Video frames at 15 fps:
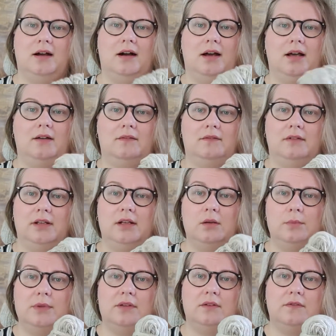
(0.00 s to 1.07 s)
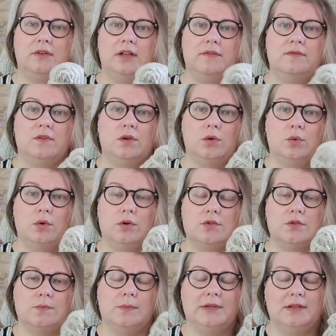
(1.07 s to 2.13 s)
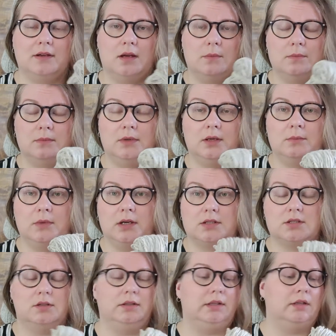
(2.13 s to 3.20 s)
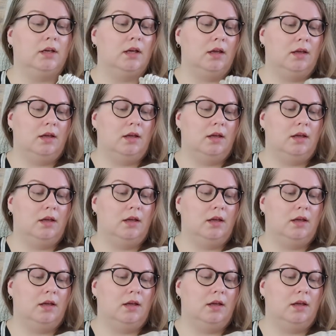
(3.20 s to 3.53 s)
I have a little bit of leftovers, but I'm actually